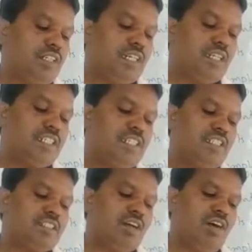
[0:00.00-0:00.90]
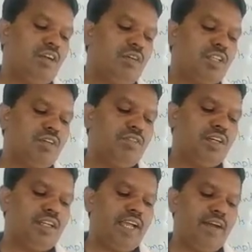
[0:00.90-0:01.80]
Countries all over the
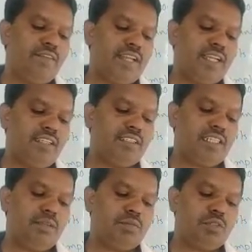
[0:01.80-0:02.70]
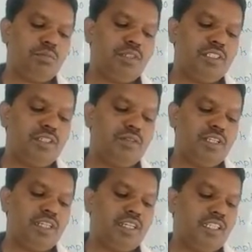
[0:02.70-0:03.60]
world have taken steps to preserve
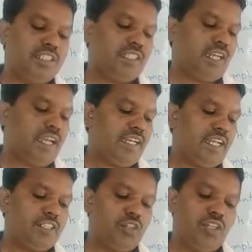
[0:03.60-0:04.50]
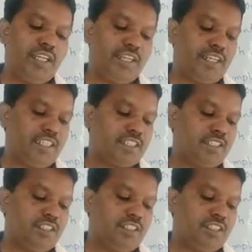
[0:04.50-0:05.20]
their culture and natural heritage.